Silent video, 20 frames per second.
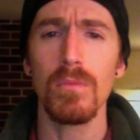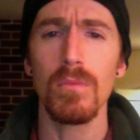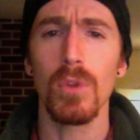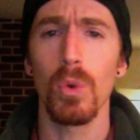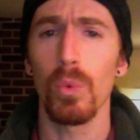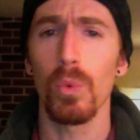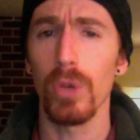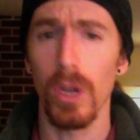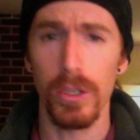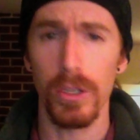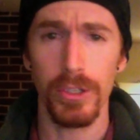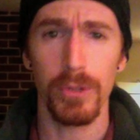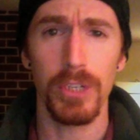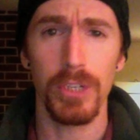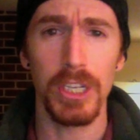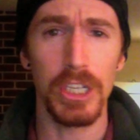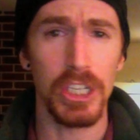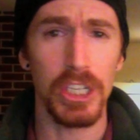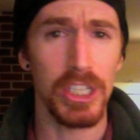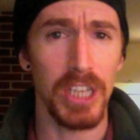We also
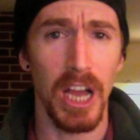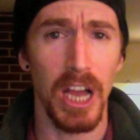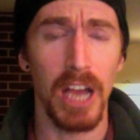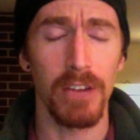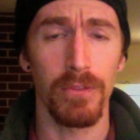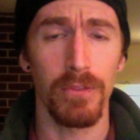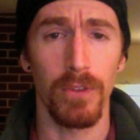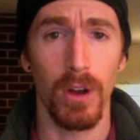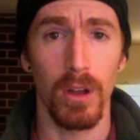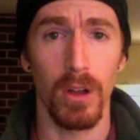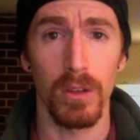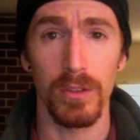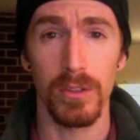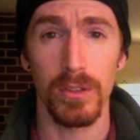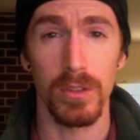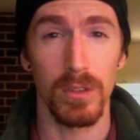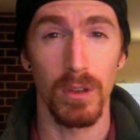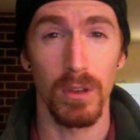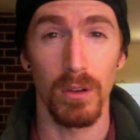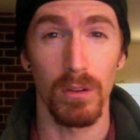teach side
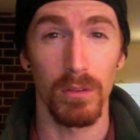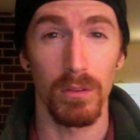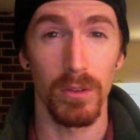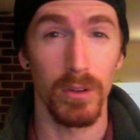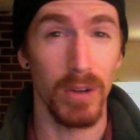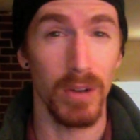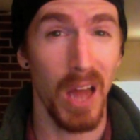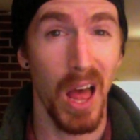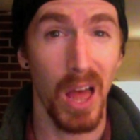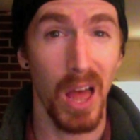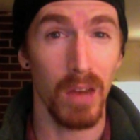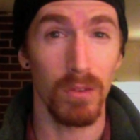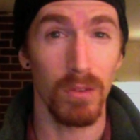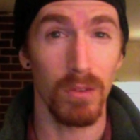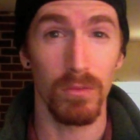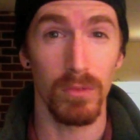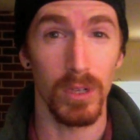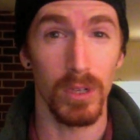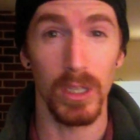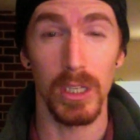falls, though they're not
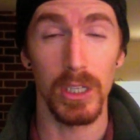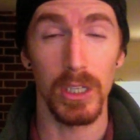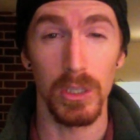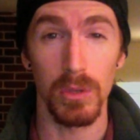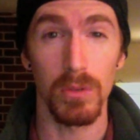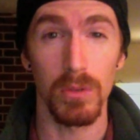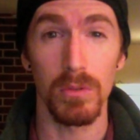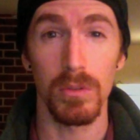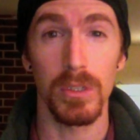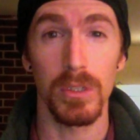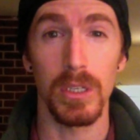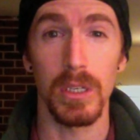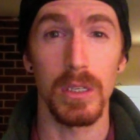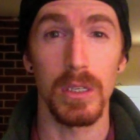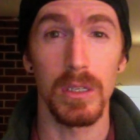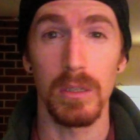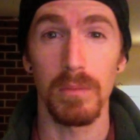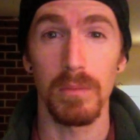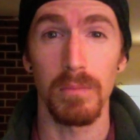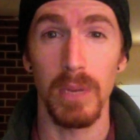really used
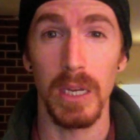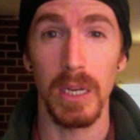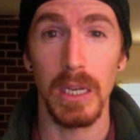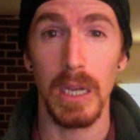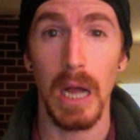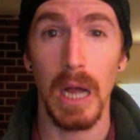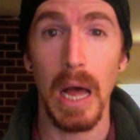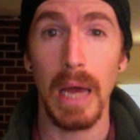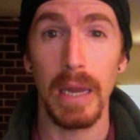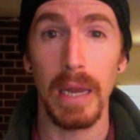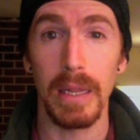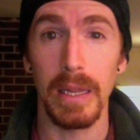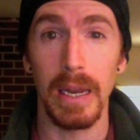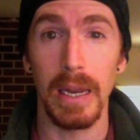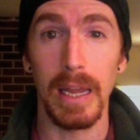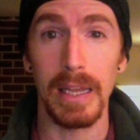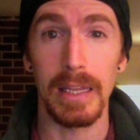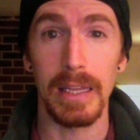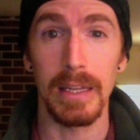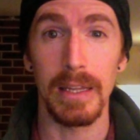in many kata that
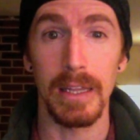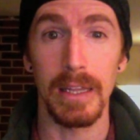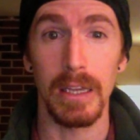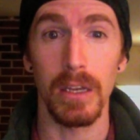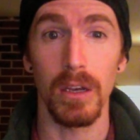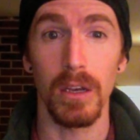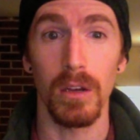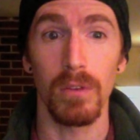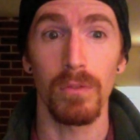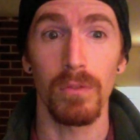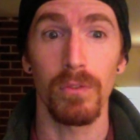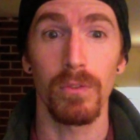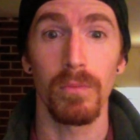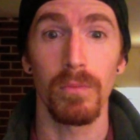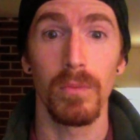I can think of.